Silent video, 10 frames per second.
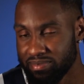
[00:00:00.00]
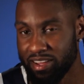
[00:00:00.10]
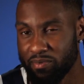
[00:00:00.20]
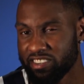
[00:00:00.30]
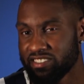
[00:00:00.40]

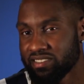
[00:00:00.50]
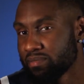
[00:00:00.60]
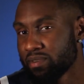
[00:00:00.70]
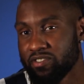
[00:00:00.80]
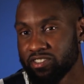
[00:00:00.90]
I'm
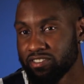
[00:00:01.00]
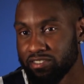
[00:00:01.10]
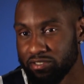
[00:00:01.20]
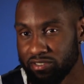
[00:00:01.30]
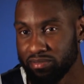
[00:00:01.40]
always on
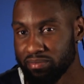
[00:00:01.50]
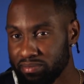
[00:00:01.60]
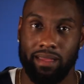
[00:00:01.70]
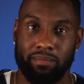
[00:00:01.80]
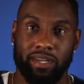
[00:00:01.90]
YouTube.
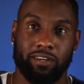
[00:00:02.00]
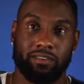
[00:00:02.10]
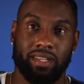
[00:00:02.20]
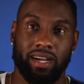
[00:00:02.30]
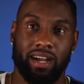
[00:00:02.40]
Not going
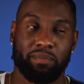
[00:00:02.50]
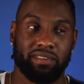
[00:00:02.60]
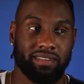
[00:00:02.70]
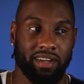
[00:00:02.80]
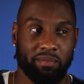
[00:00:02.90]
to lie. I be
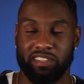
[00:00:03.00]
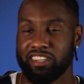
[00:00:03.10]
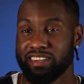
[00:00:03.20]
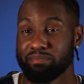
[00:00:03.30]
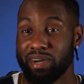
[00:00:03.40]

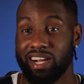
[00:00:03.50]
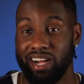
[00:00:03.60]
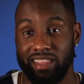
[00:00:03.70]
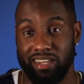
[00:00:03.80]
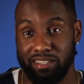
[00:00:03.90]
looking up my
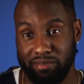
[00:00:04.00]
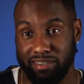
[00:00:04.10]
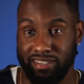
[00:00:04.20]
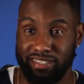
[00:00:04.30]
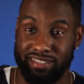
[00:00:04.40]
highlights,
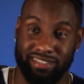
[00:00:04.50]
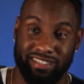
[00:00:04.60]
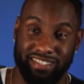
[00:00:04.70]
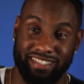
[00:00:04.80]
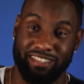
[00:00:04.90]
bro.
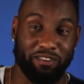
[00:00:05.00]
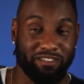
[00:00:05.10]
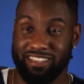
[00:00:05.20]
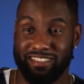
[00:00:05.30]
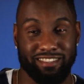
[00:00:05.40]
No
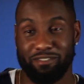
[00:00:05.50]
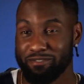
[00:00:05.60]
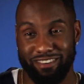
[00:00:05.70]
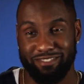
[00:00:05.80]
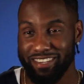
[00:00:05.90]

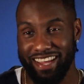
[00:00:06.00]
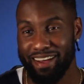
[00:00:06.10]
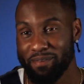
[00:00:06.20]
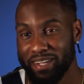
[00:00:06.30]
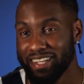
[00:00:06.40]

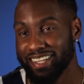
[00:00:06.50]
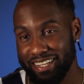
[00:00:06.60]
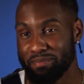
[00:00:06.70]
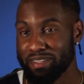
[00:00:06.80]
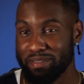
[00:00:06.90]
gap.
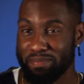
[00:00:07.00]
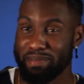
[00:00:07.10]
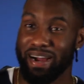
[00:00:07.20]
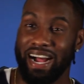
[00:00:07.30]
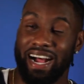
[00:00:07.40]
It'd be
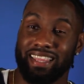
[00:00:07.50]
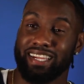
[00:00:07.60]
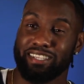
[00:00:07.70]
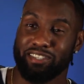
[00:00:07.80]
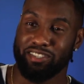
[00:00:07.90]
my
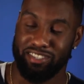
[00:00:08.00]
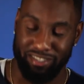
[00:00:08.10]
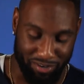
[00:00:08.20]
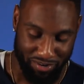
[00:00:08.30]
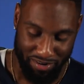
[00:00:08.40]
highlights,
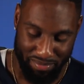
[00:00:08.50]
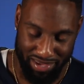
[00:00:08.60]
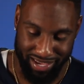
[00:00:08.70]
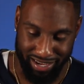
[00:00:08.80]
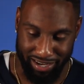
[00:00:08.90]
or it'd
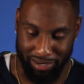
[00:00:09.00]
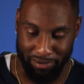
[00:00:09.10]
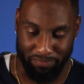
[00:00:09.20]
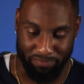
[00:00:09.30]
be probably